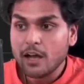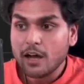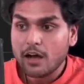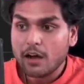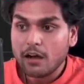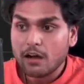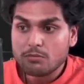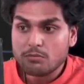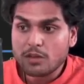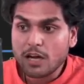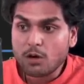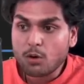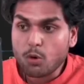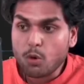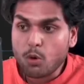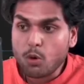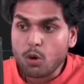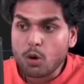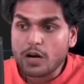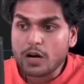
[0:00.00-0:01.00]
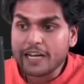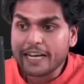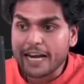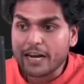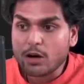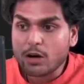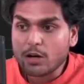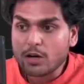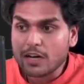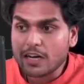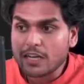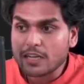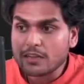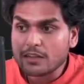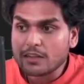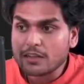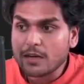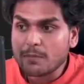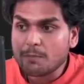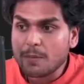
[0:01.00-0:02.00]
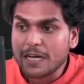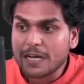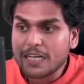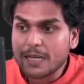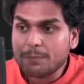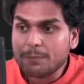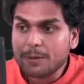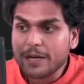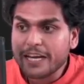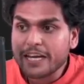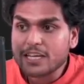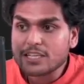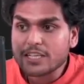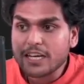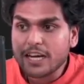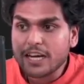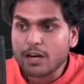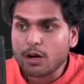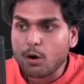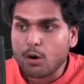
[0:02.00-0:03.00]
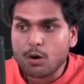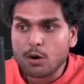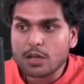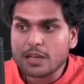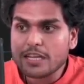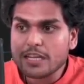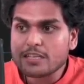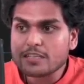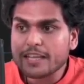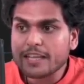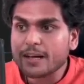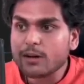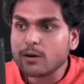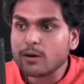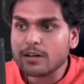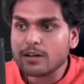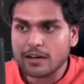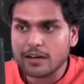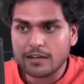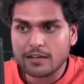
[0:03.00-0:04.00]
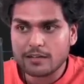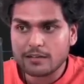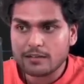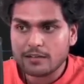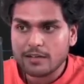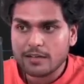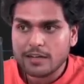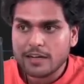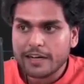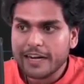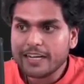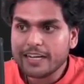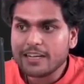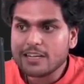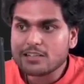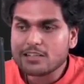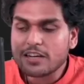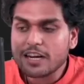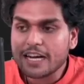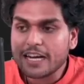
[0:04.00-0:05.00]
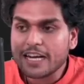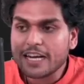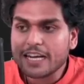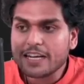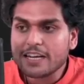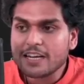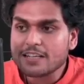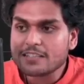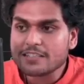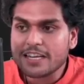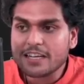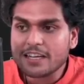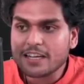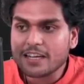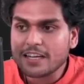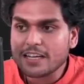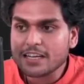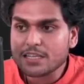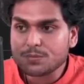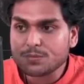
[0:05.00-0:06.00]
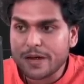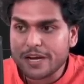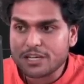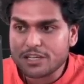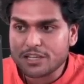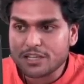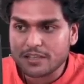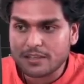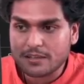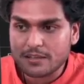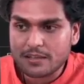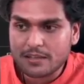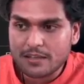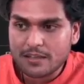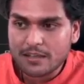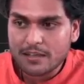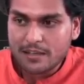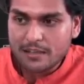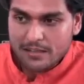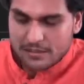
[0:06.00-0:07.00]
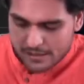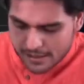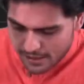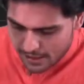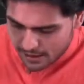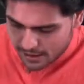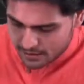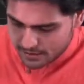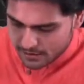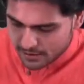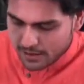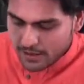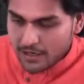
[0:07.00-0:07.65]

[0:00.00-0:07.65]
The code cannot run. The multiplication and all this cannot run. It is running in a synchronous fashion. See this.